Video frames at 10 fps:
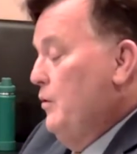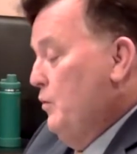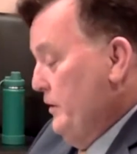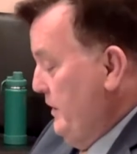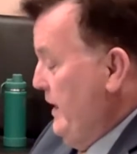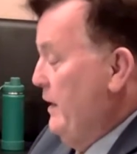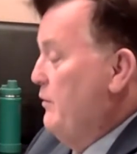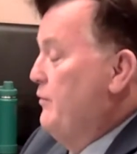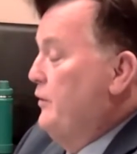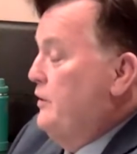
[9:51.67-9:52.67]
what the
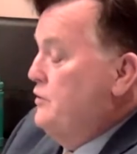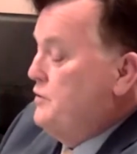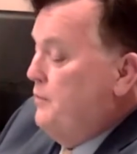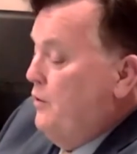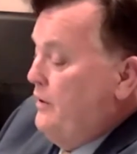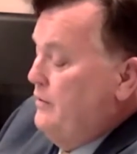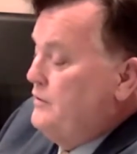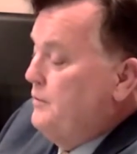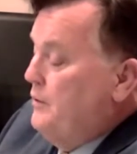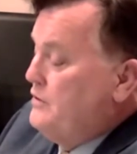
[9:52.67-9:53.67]
aquifer can support in
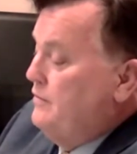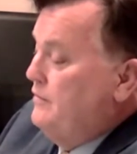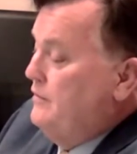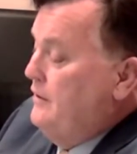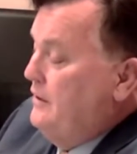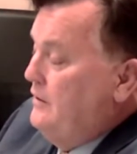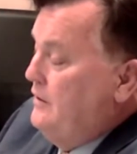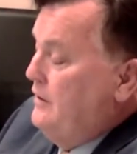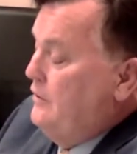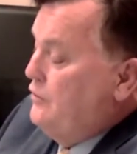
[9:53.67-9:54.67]
supports of
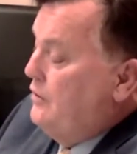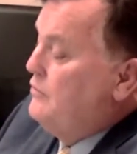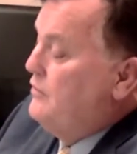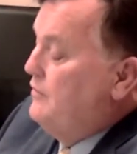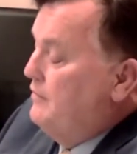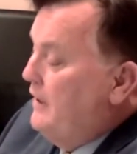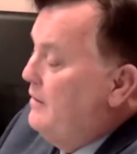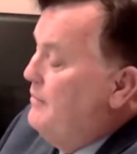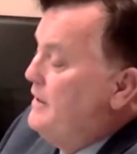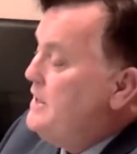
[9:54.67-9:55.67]
in terms of
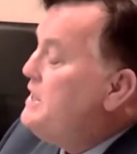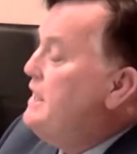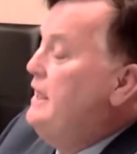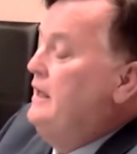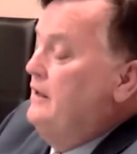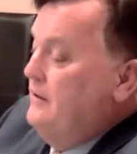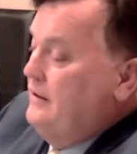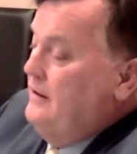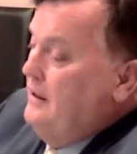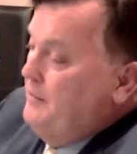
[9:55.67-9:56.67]
development and
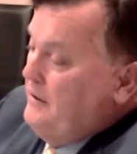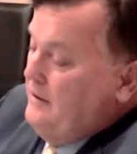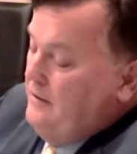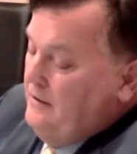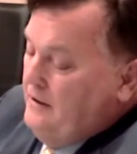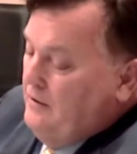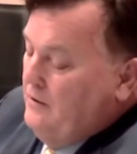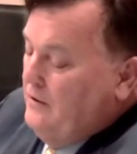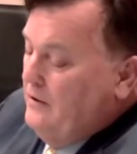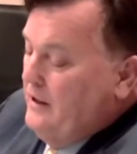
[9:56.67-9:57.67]
keeping the
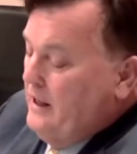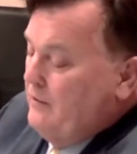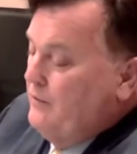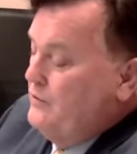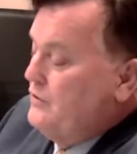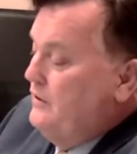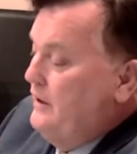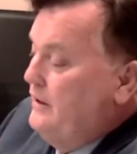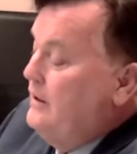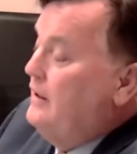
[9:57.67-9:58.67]
aquifers clean.